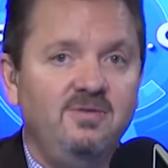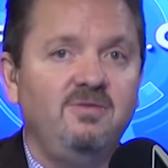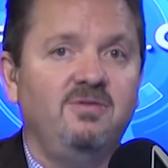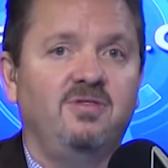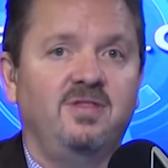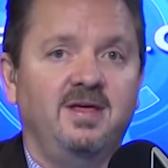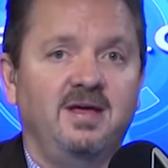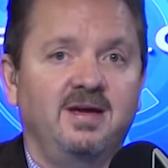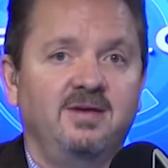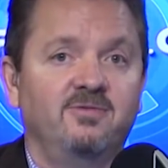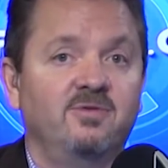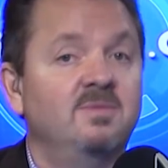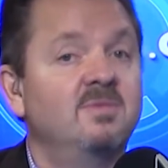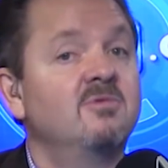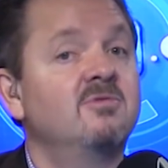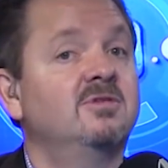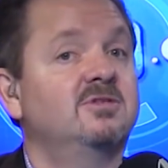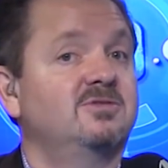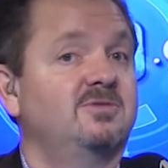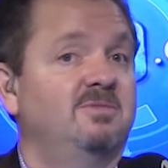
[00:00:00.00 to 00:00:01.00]
thing.
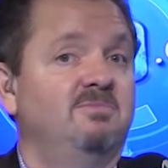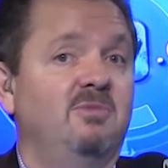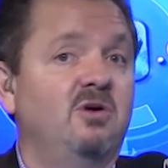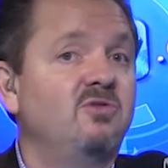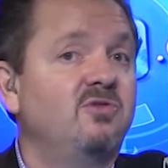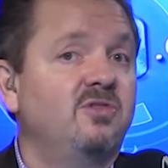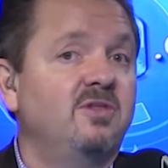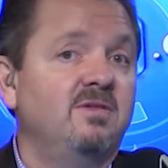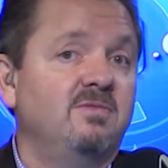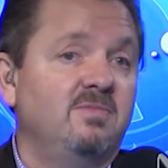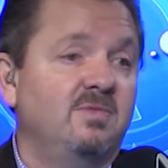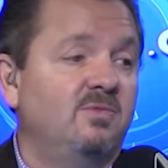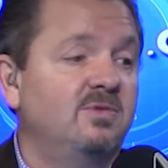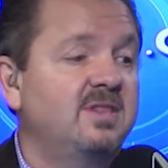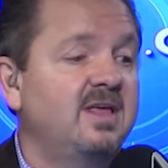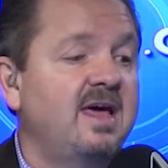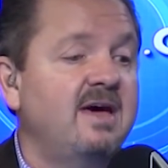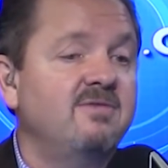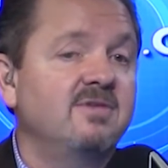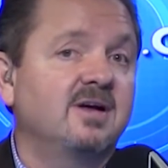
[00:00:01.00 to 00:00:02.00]
Remember it's both the, what
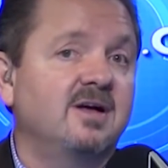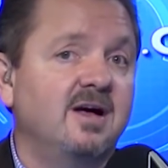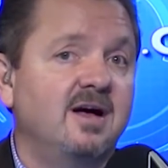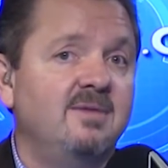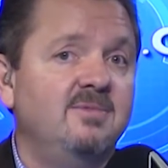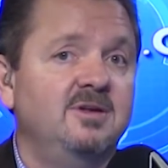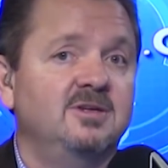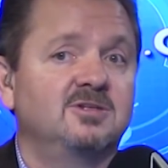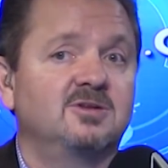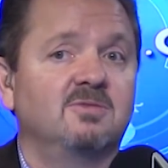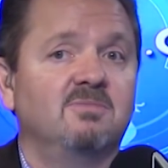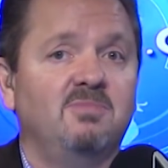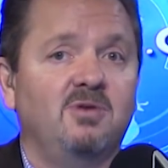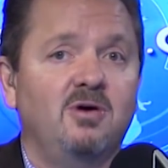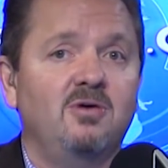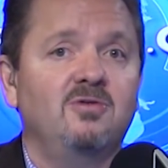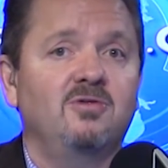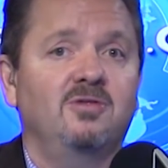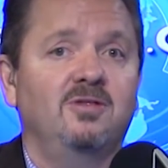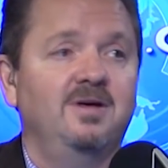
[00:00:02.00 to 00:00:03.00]
they have in common is they're
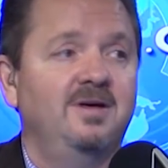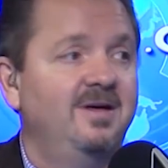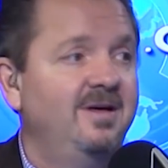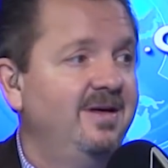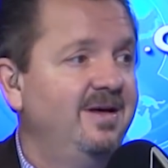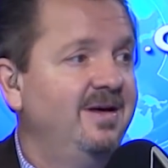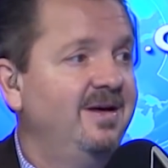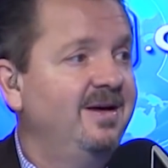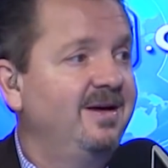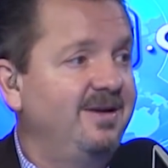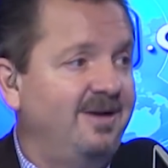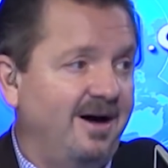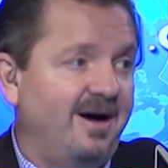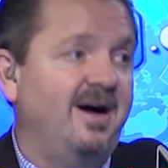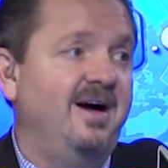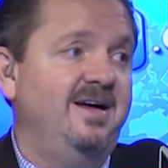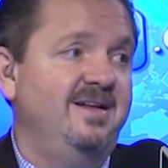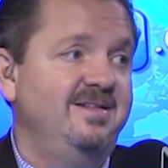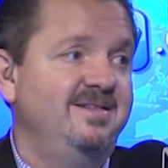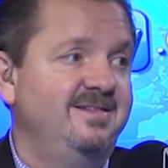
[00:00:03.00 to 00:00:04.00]
both
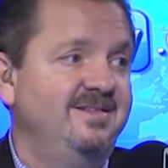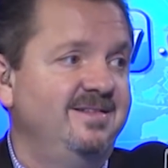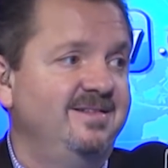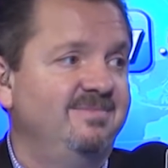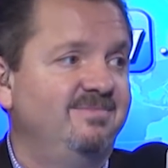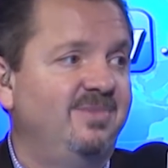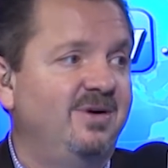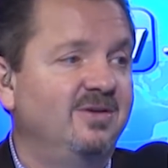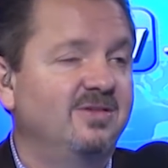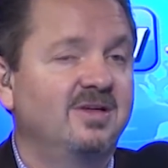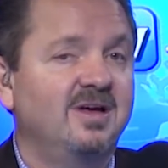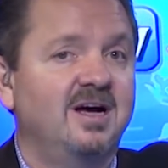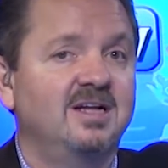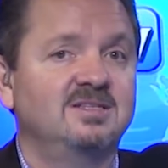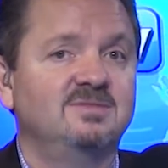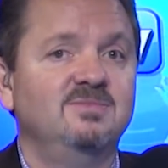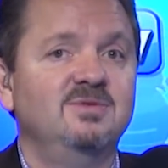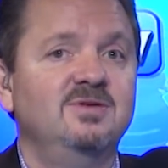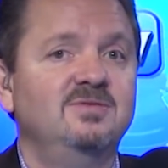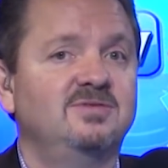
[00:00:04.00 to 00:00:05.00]
God. Both God. Both
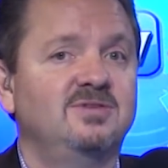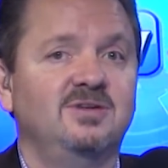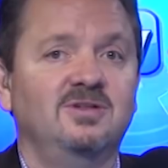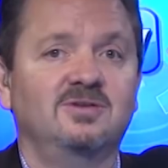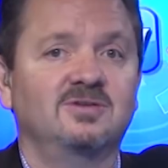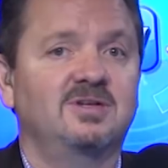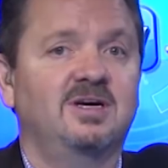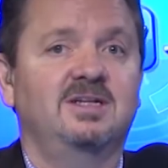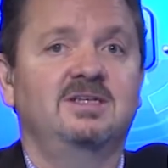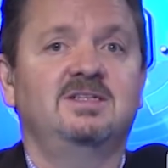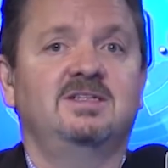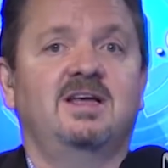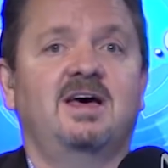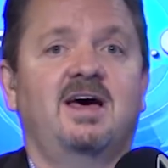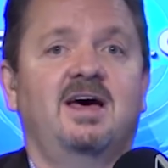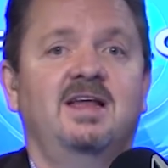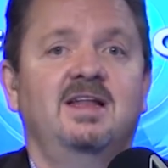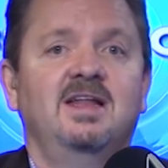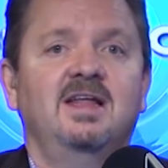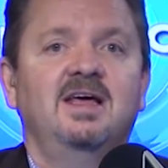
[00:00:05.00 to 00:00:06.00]
God's moves, so you don't touch
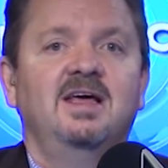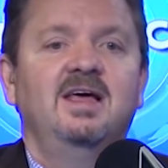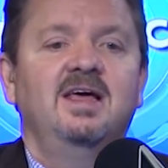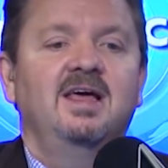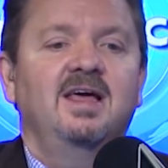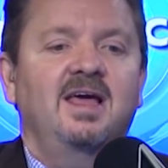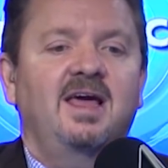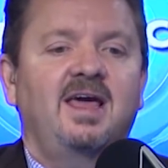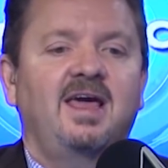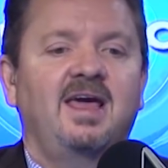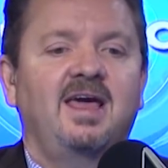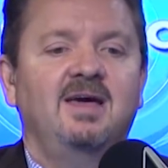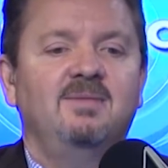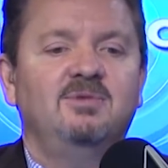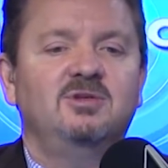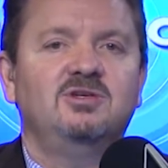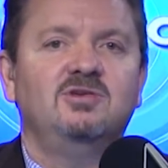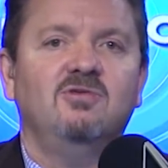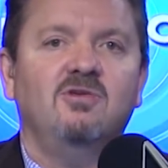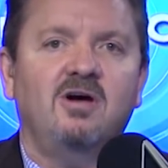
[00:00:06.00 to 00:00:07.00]
that and
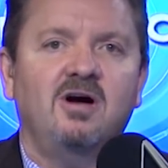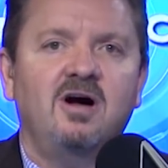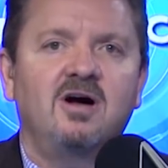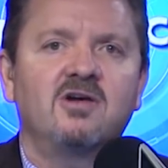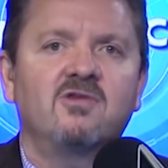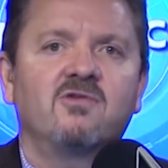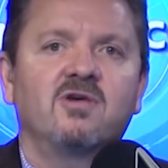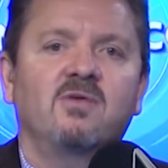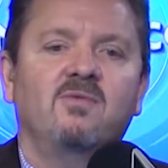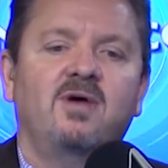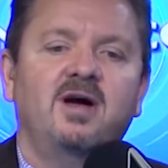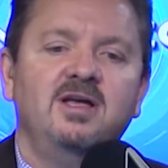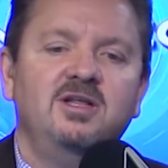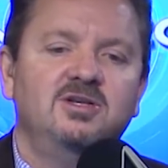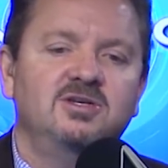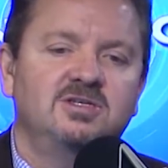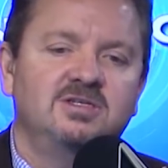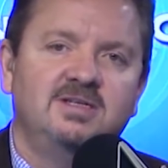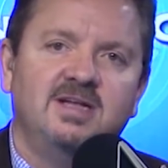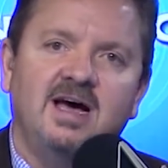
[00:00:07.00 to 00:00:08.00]
but you honor it while you
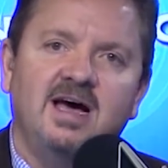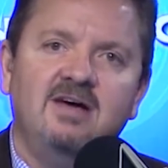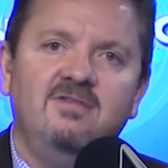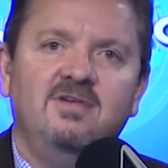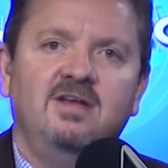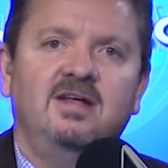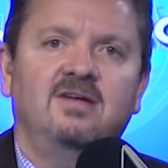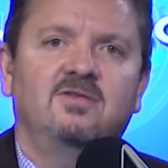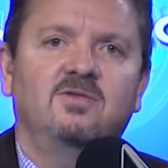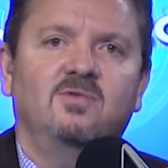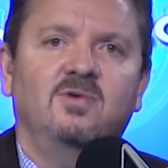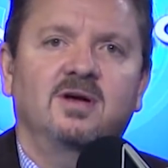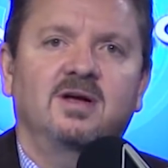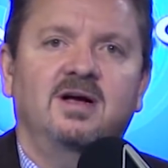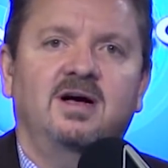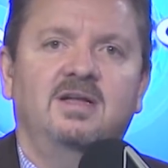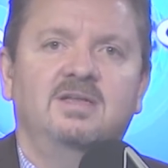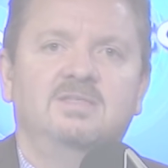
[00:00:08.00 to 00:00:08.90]
just dive in after what God is